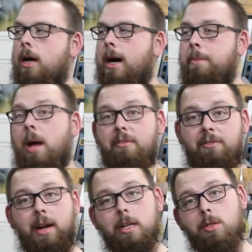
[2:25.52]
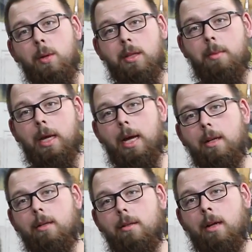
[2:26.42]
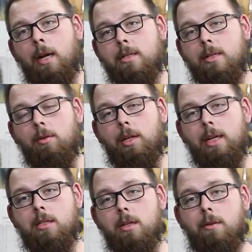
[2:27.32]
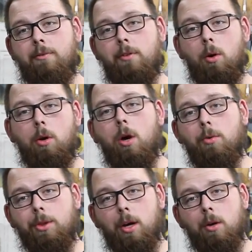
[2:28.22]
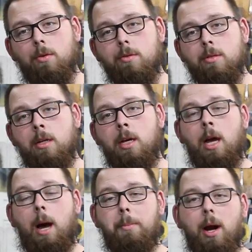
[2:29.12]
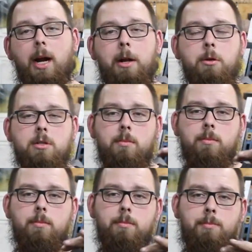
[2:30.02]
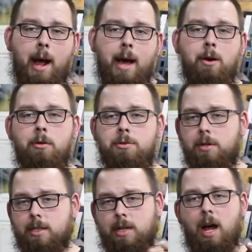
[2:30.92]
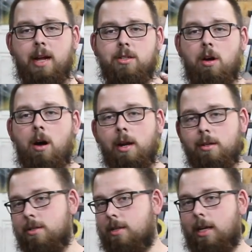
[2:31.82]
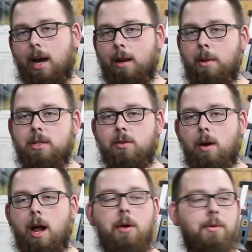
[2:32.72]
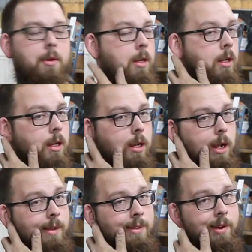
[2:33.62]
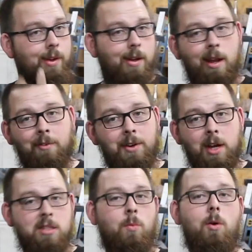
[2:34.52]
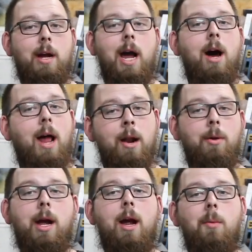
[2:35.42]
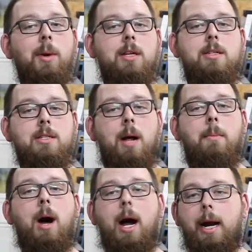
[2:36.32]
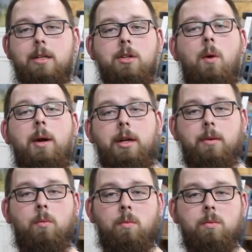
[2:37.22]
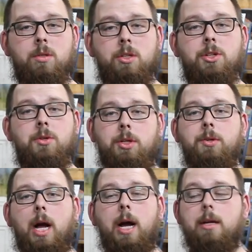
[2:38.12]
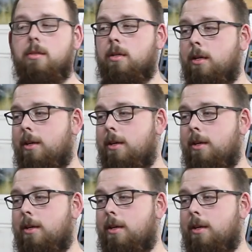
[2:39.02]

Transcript: Uh, I'm not finished with them yet. I still need to flow coat those. I'm probably gonna do some patterns or designs on it just to kind of mess around. And then if it doesn't work out, I don't care because it's not mine. It's going to, to two of you guys.